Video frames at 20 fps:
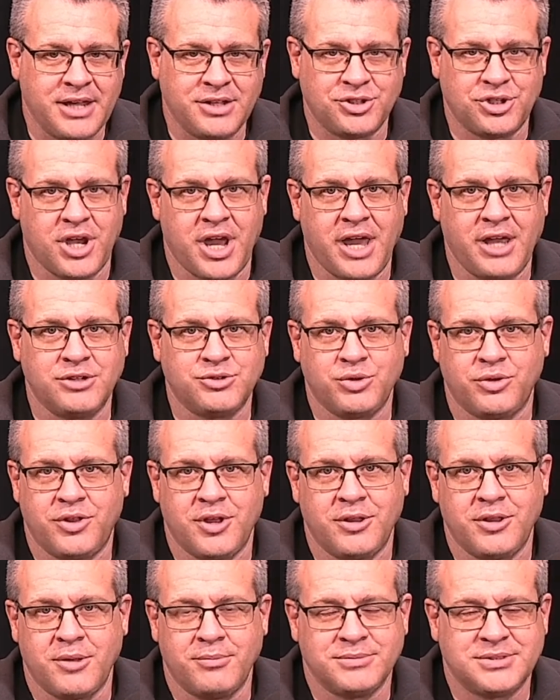change
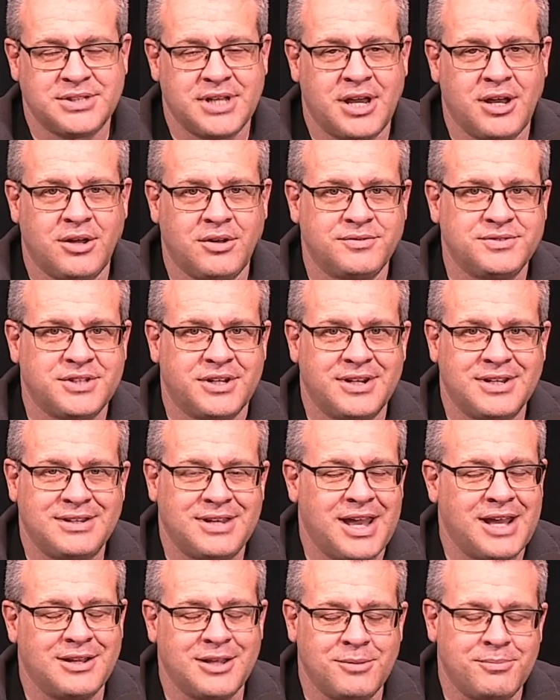within themselves on a
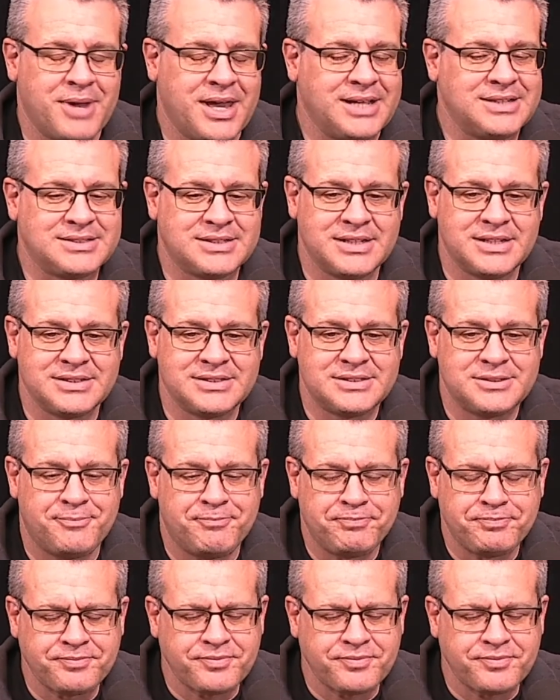daily basis.